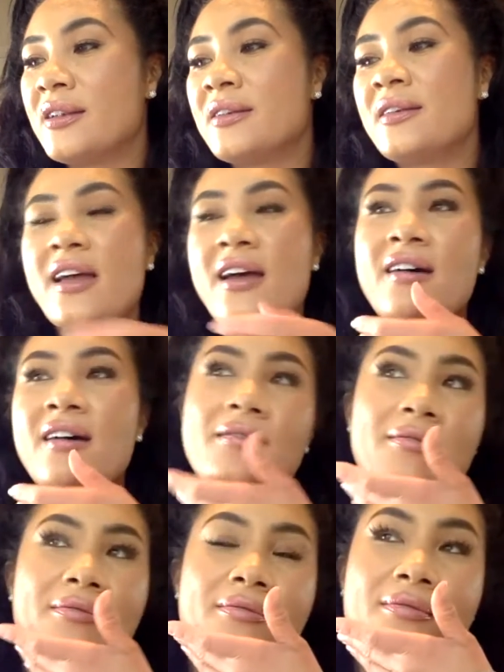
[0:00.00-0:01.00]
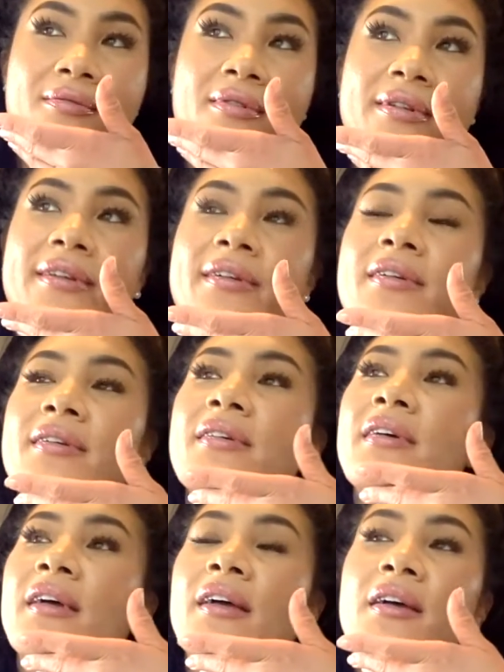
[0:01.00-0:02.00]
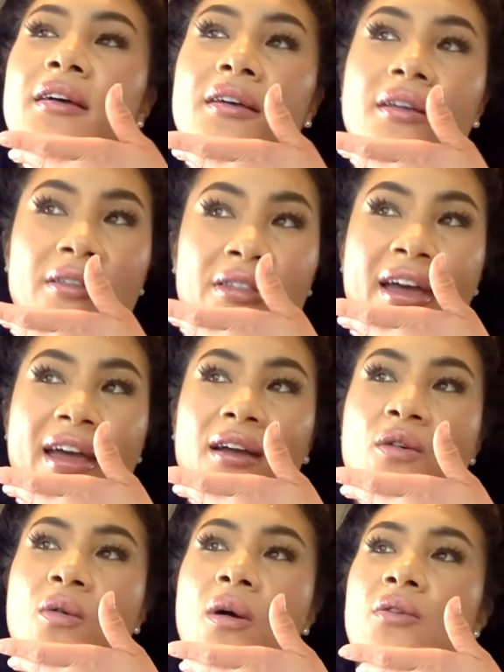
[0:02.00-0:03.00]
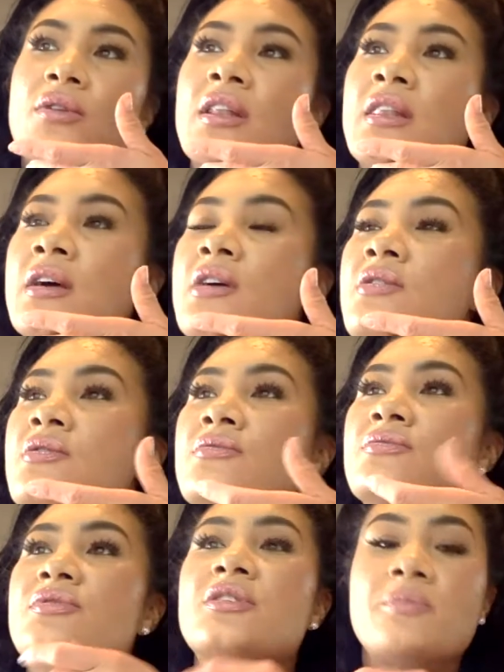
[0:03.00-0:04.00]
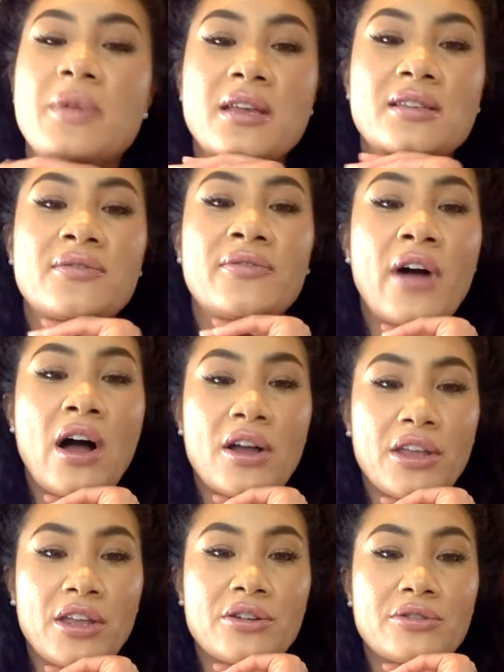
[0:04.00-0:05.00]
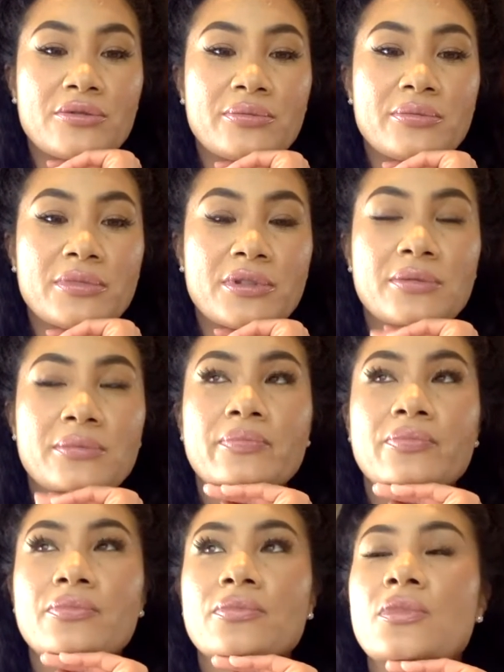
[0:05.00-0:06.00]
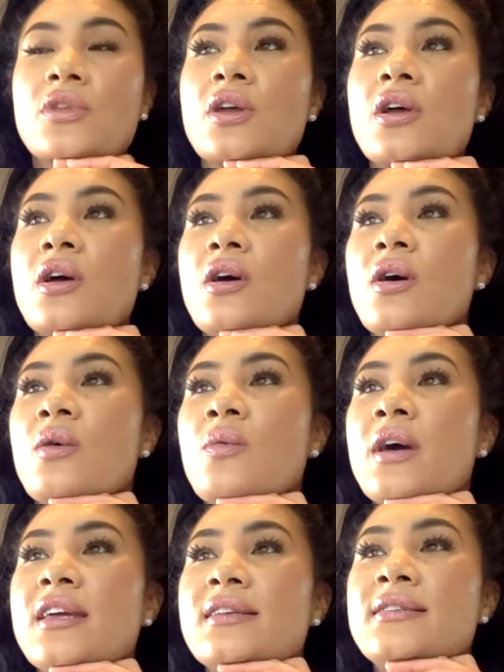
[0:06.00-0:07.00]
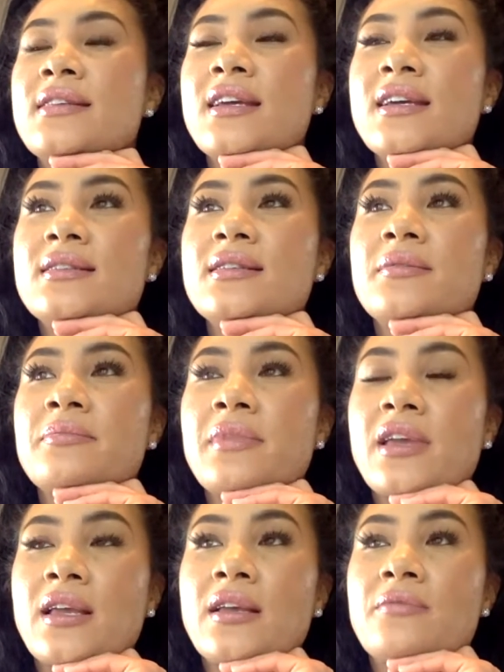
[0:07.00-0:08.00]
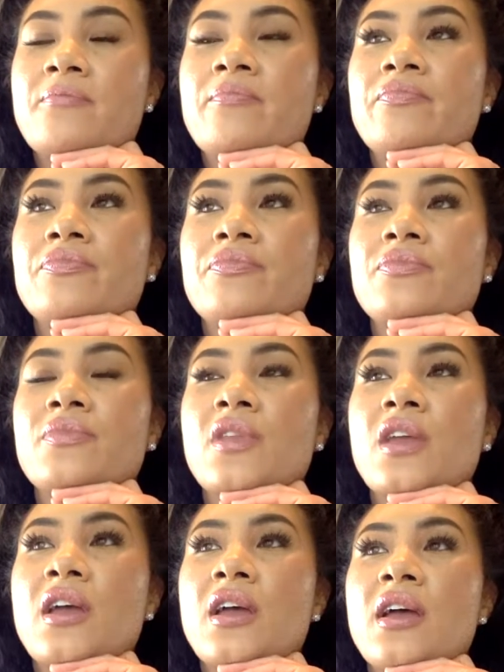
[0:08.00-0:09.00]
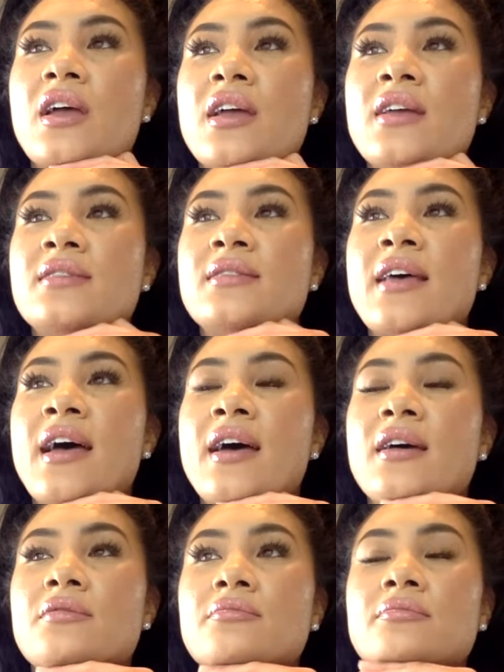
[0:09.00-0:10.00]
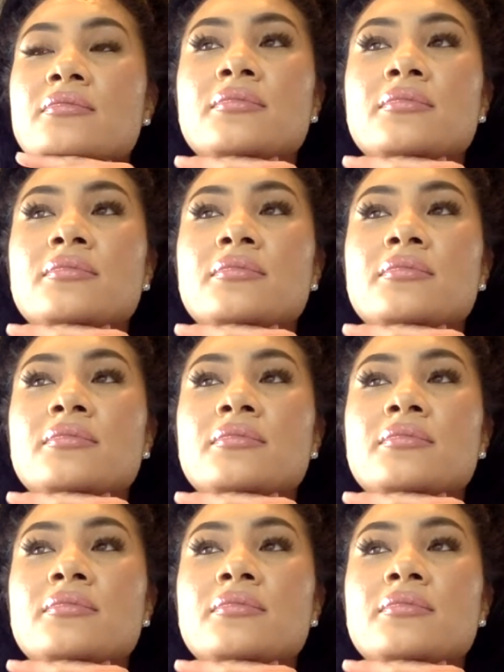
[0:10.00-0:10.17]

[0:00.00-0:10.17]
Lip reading: Now, that quote alone speaks volumes. What it said to me is that,